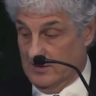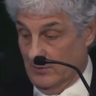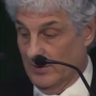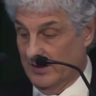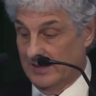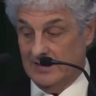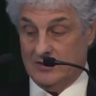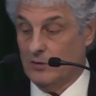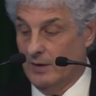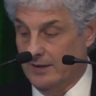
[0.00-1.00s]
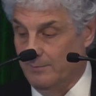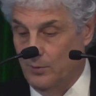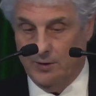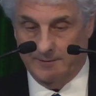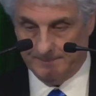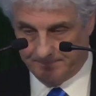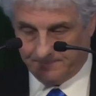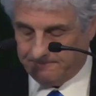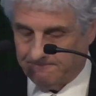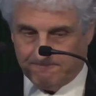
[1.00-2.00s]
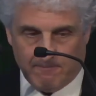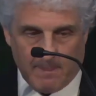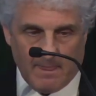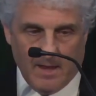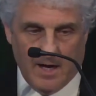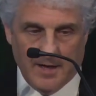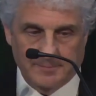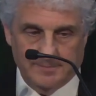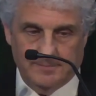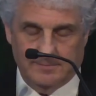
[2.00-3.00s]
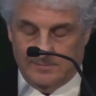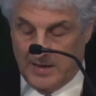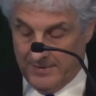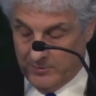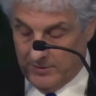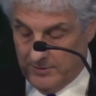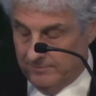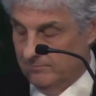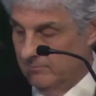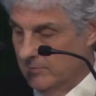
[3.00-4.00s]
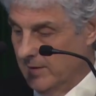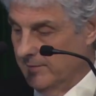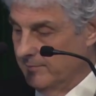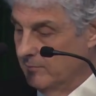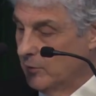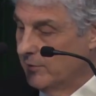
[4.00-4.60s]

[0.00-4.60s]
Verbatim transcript: So we think it's quite important. Um, I'm going to um,